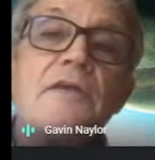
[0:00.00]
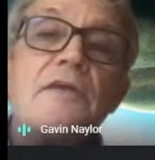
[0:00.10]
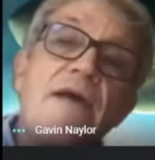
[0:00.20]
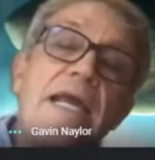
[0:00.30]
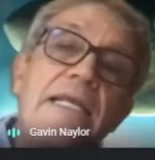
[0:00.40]

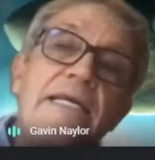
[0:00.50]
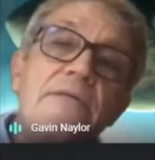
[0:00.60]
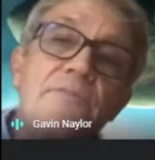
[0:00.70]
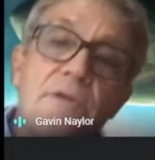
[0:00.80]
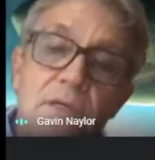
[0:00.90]

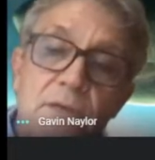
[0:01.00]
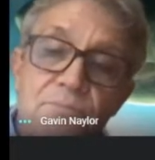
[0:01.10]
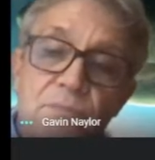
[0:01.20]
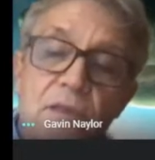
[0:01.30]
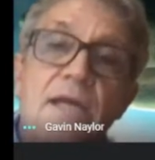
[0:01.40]
Valine
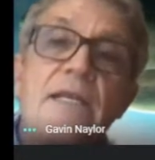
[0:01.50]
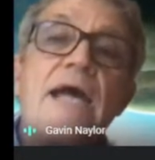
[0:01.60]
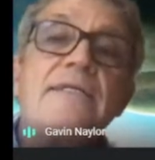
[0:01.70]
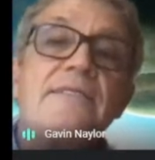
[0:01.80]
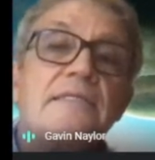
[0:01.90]
and
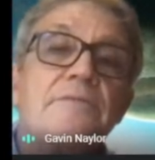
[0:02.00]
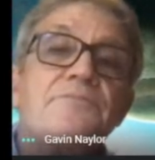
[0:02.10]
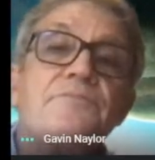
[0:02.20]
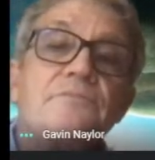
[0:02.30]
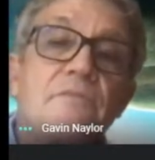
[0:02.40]
lysine.
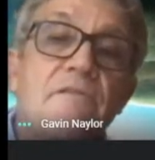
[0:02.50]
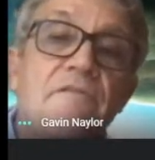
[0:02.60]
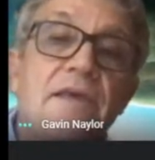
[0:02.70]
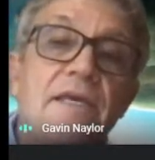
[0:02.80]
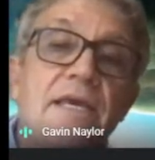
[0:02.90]

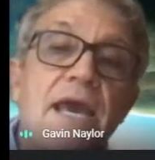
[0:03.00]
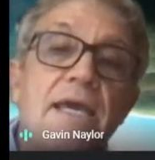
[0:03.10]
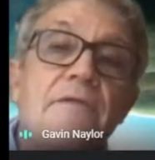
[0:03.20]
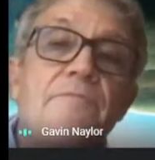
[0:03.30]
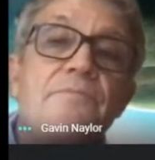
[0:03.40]

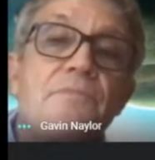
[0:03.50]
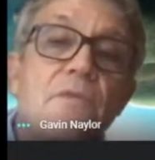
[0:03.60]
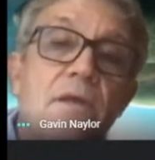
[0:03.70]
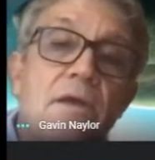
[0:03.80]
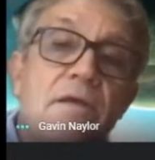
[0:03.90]
VK.
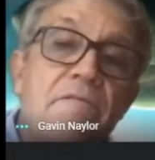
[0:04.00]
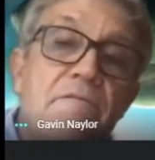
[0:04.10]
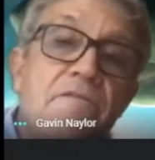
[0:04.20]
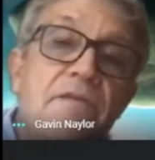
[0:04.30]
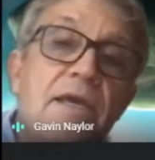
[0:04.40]

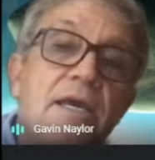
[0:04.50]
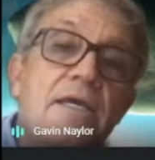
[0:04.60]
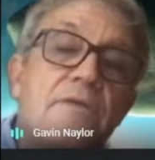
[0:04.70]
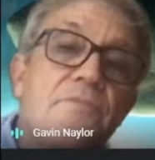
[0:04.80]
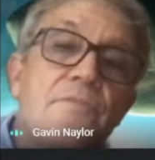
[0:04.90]
V
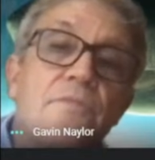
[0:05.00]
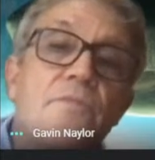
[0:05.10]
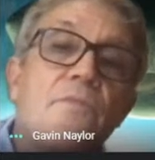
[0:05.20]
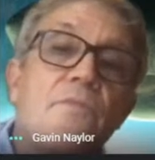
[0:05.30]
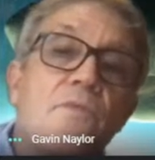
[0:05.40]

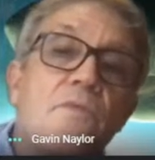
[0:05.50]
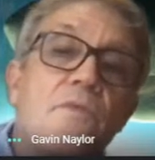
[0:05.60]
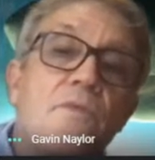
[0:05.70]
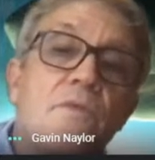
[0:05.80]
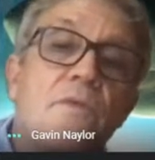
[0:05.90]

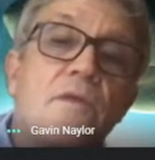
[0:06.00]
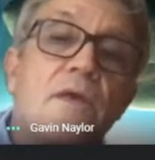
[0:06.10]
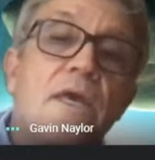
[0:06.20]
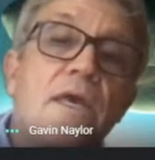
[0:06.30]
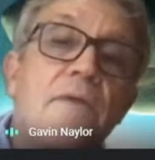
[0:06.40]

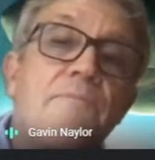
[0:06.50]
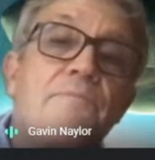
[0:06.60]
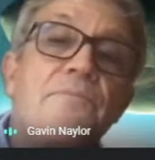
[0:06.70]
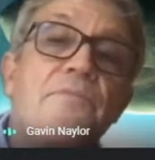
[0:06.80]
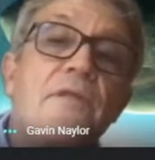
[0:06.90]
here
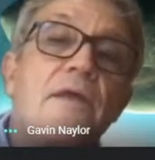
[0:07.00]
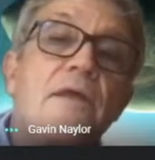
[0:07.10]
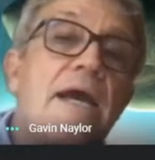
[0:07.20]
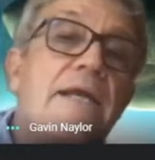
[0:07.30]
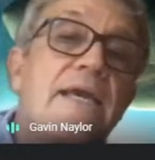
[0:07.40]

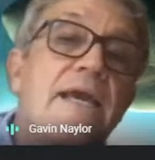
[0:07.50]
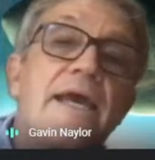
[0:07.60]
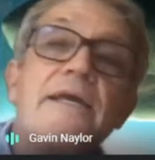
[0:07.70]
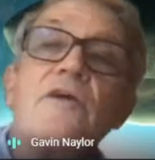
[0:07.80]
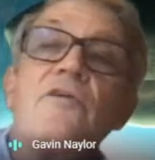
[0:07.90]
and
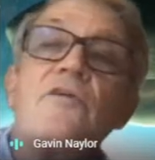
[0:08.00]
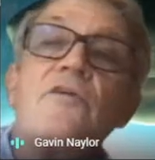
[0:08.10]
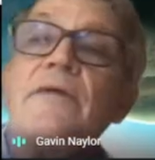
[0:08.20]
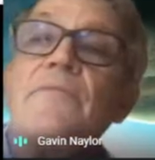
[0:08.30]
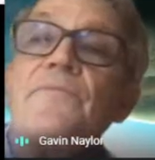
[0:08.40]
K across
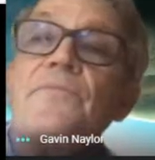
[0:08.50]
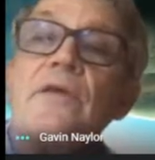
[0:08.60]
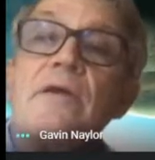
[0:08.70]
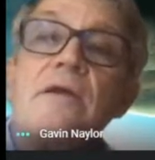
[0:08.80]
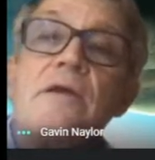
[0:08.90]
there.
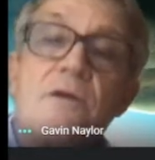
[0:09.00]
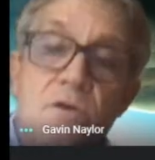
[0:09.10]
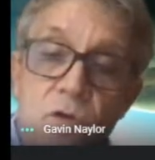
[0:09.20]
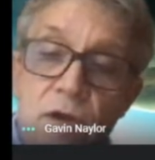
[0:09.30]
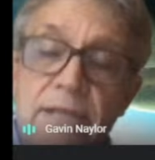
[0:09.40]

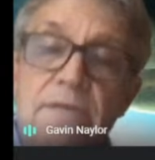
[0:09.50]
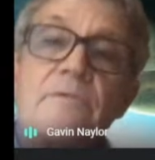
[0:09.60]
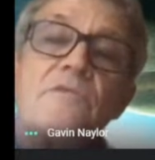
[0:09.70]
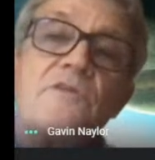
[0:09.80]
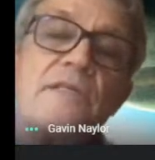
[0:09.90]
All right,
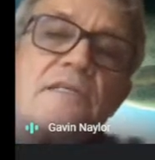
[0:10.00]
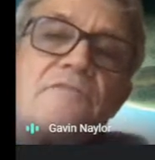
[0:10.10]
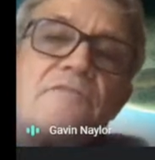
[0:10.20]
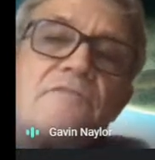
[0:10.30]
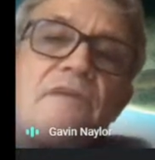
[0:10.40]
so this is
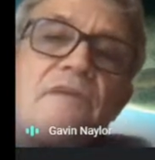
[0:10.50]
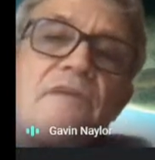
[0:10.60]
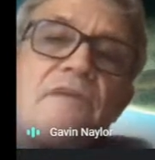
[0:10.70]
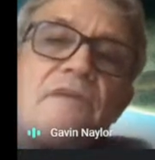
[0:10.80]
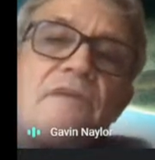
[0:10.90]
very
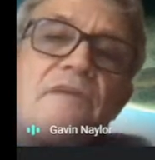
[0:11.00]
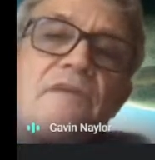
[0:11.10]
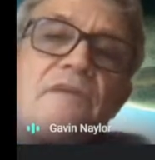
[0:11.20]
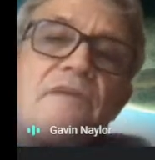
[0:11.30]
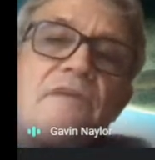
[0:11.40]
simple.
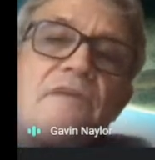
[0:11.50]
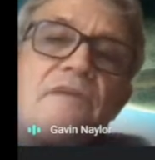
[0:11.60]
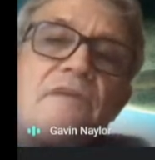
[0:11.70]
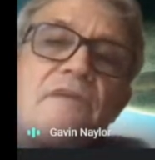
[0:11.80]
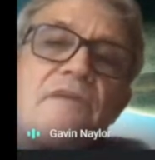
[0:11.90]

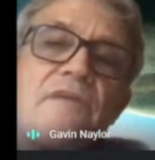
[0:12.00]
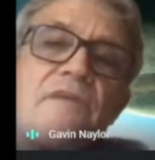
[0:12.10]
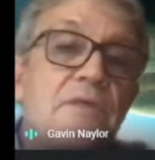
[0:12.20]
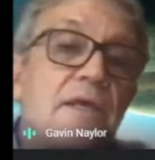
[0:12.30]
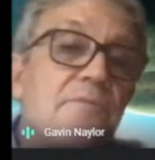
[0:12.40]
Let's do
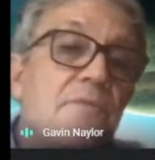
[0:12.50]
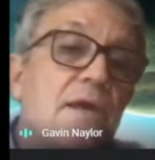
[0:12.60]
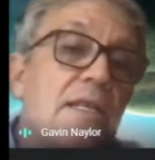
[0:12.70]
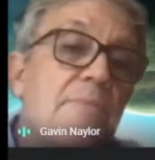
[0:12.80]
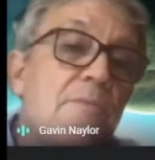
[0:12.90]
something
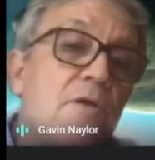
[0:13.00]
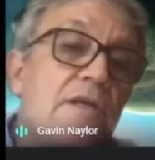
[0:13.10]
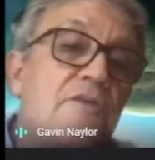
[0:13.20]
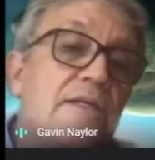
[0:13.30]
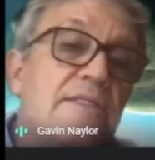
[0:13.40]
a little bit more
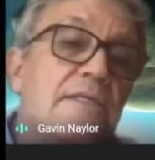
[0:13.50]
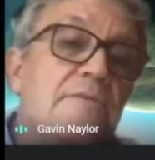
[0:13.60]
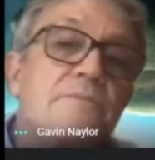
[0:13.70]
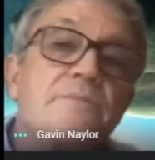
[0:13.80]
interesting.